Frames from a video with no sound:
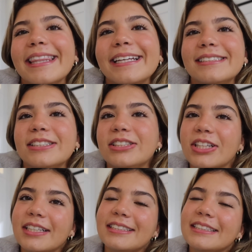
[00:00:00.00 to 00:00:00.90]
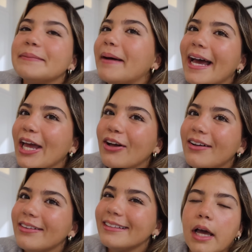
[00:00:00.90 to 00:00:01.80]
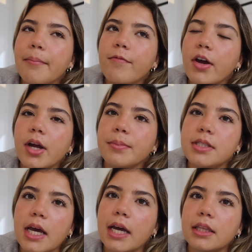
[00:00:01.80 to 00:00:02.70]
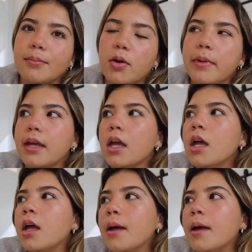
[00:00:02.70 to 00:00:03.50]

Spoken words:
Let's just, I'm very upset at the moment.